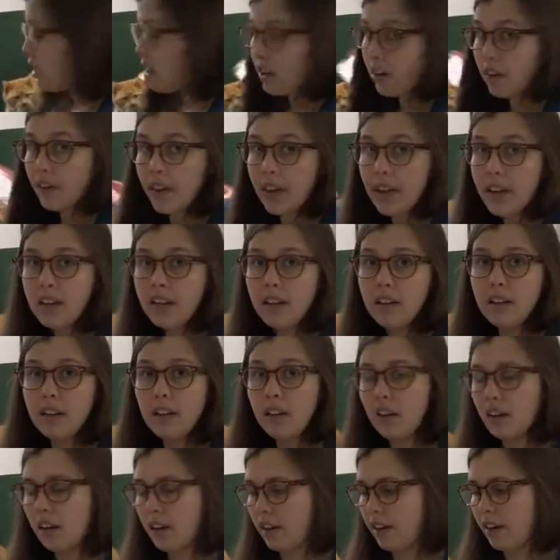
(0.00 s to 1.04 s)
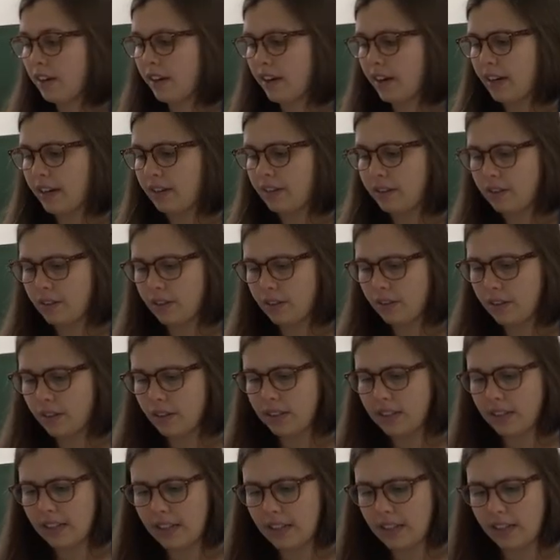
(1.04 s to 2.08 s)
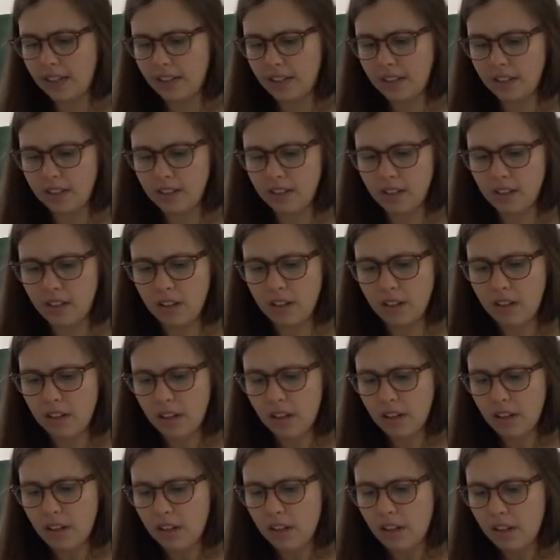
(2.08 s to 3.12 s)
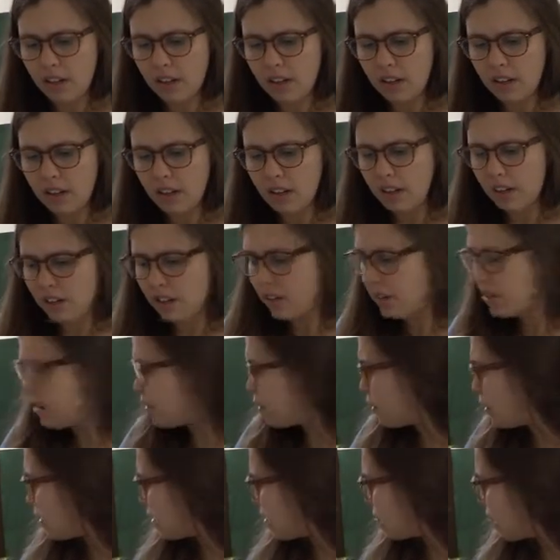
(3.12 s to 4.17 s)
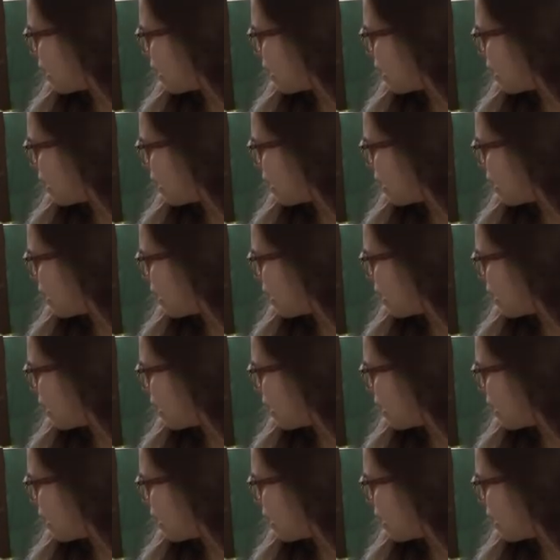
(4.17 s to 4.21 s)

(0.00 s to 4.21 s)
Okay. All right. So it says, well, it's